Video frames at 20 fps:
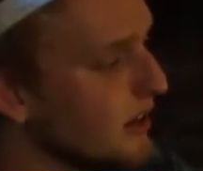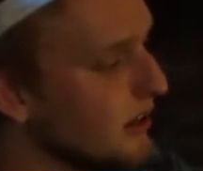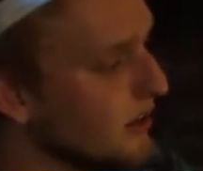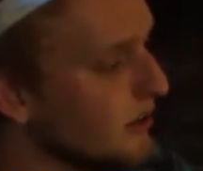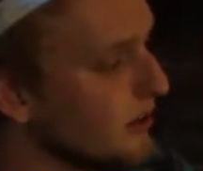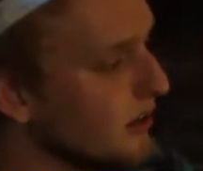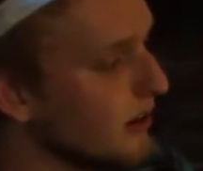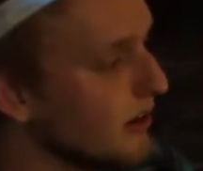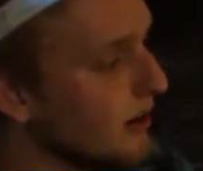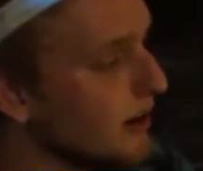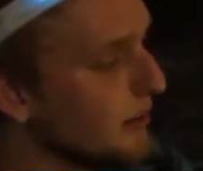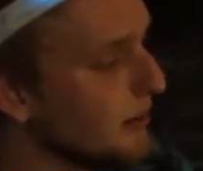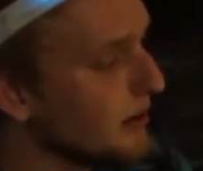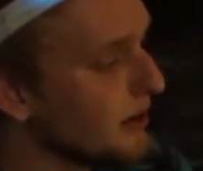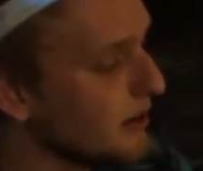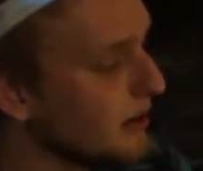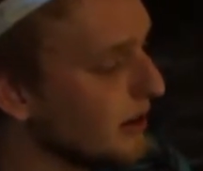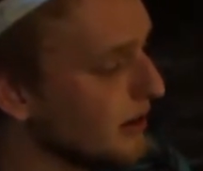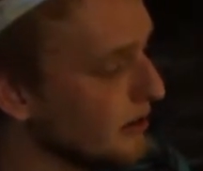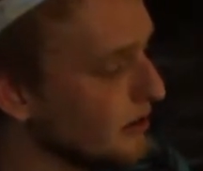So I'm going
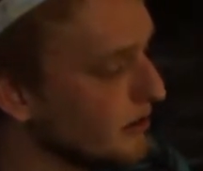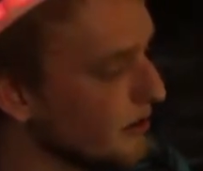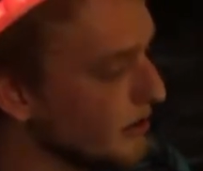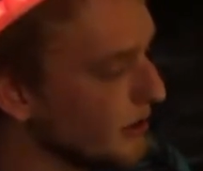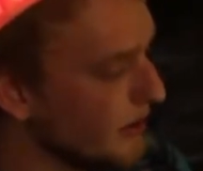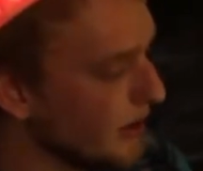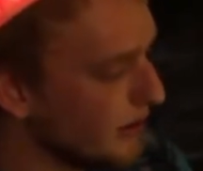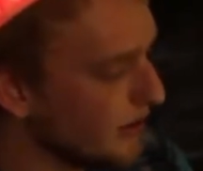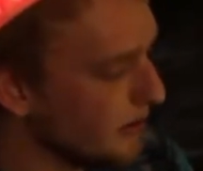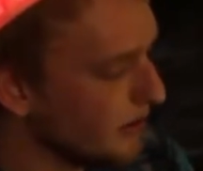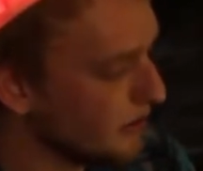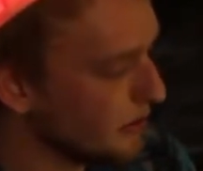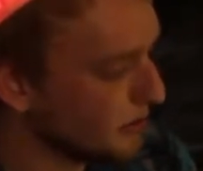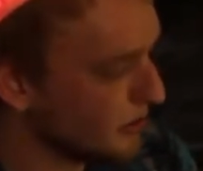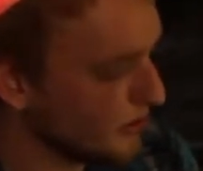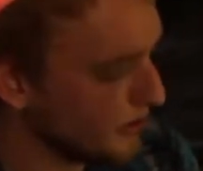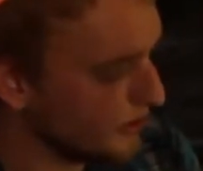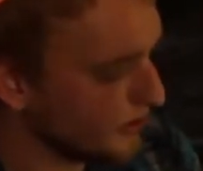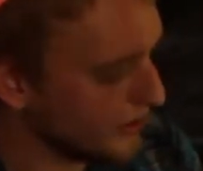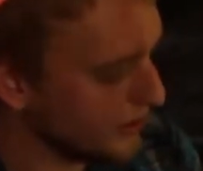to go ahead and show you how those
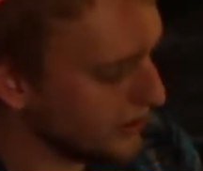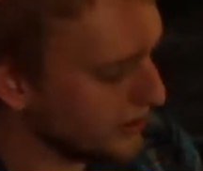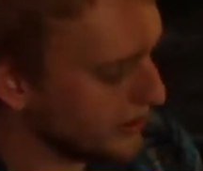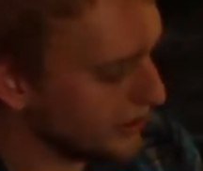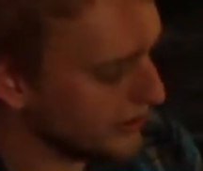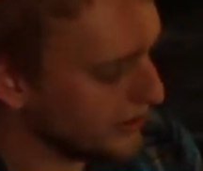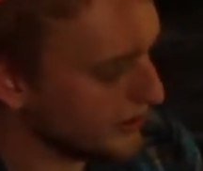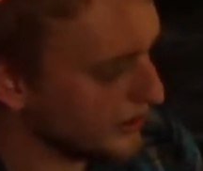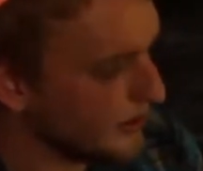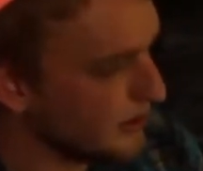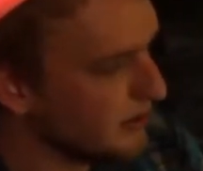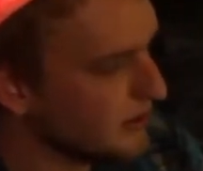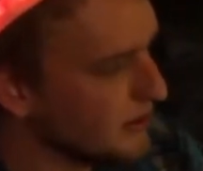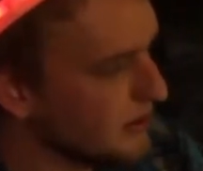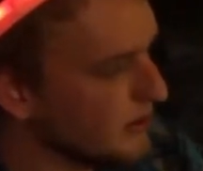work really quickly.